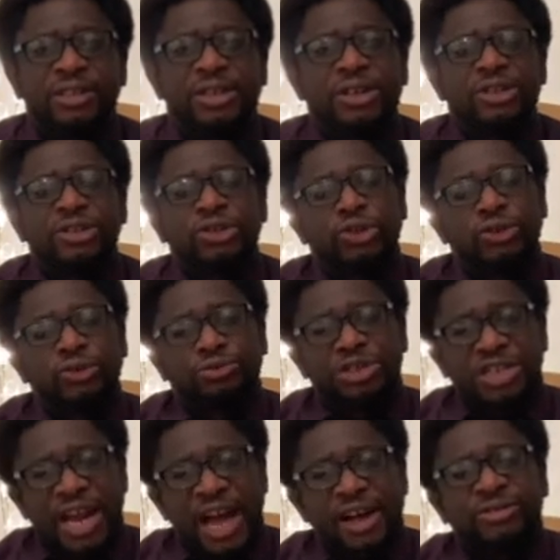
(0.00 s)
to
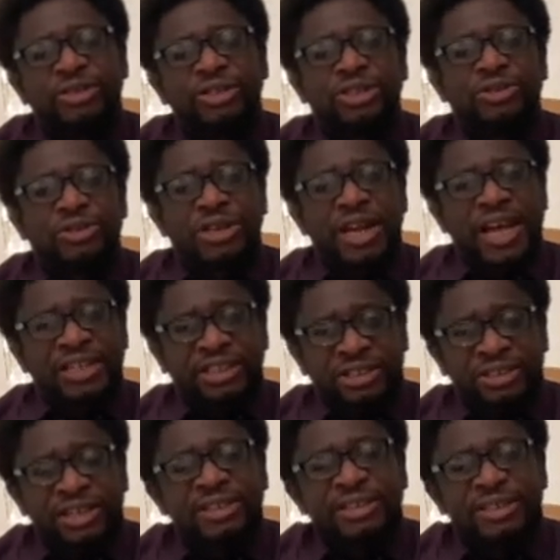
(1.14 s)
renounce your
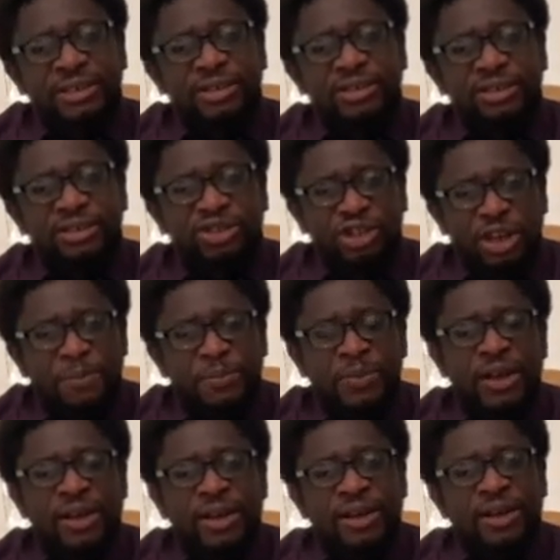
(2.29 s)
Nigerian citizenship,
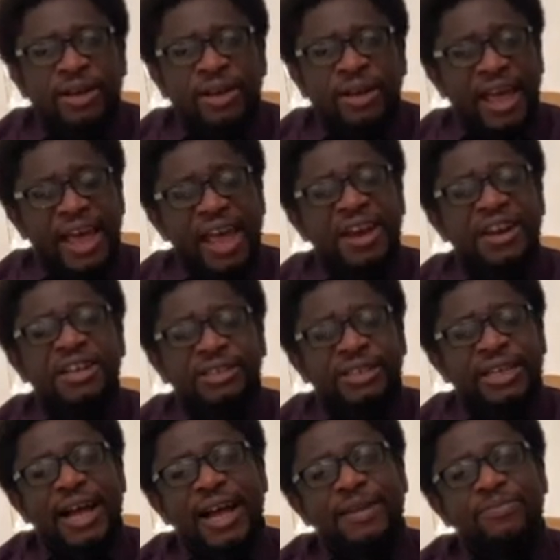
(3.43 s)

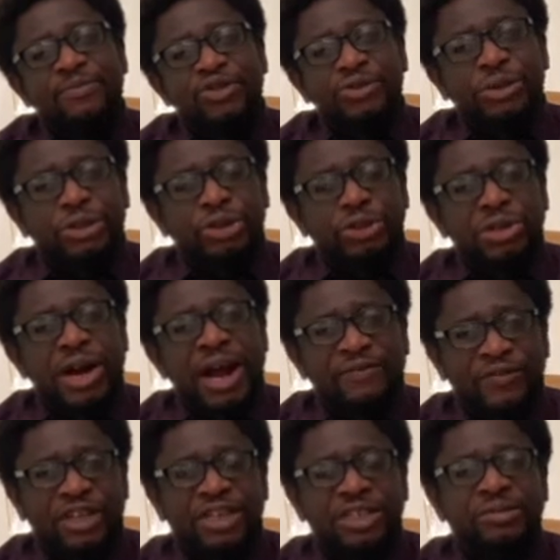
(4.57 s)
anytime you are
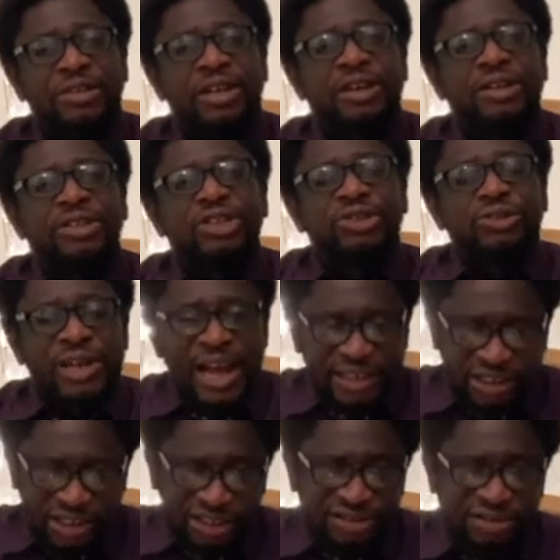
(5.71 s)
traveling to
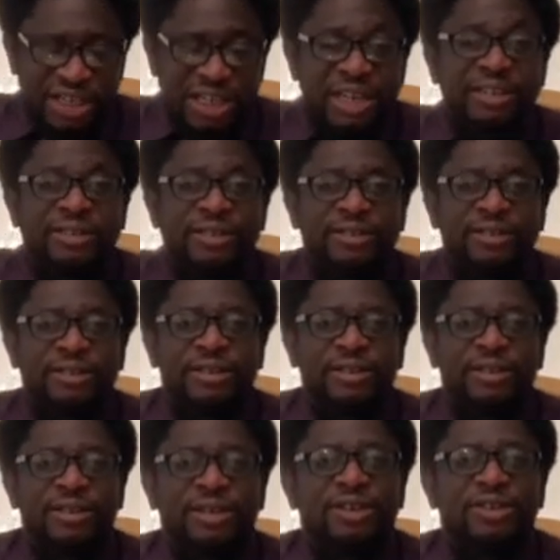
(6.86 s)
Nigeria,
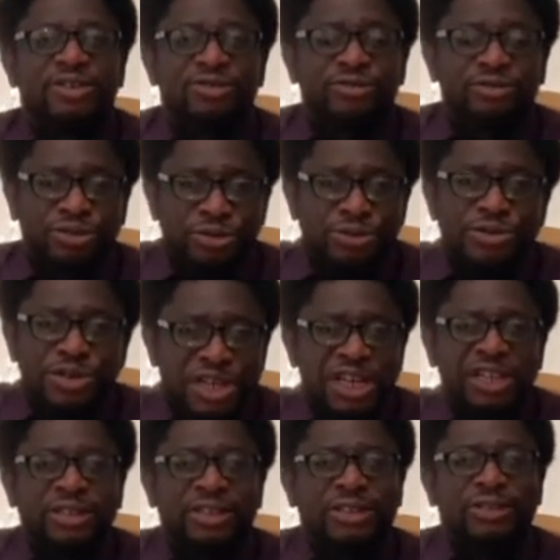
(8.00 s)
you do
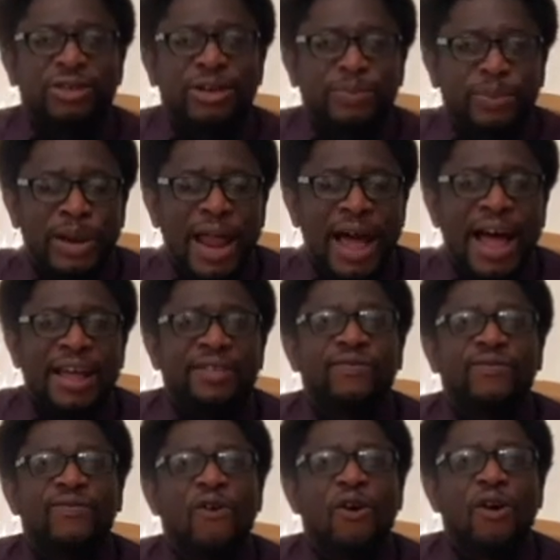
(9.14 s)
need to apply
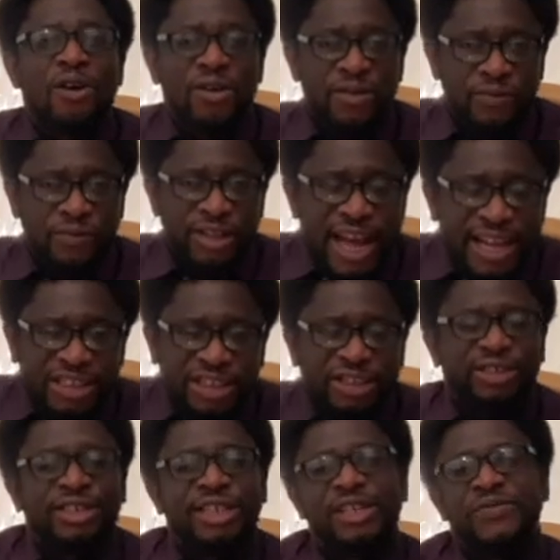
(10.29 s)
for
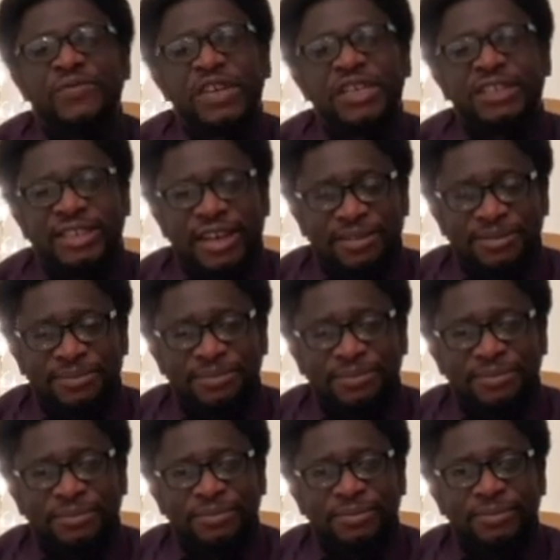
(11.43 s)
Nigerian visa
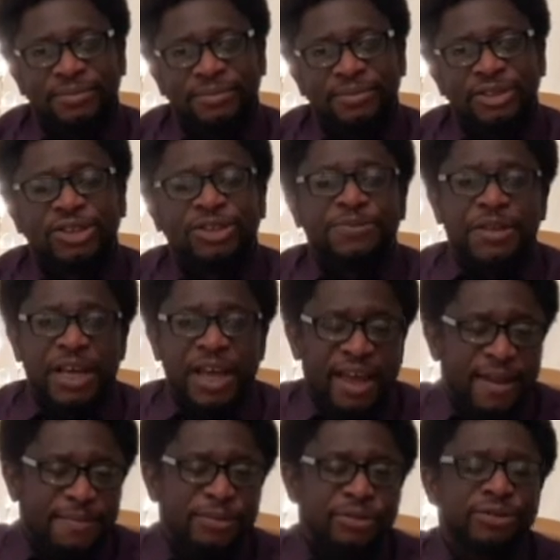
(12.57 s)
to be
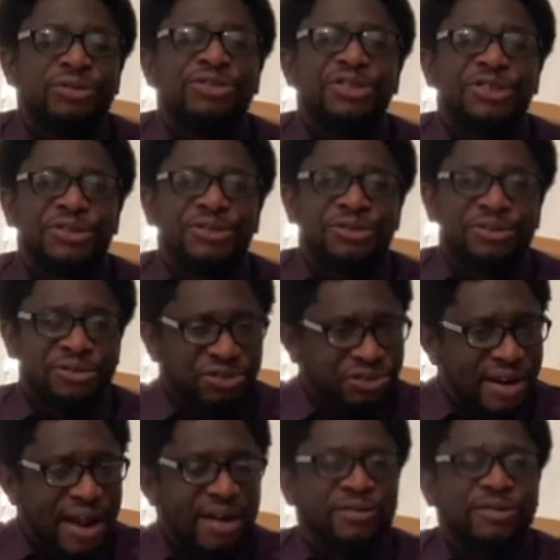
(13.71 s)
able to travel to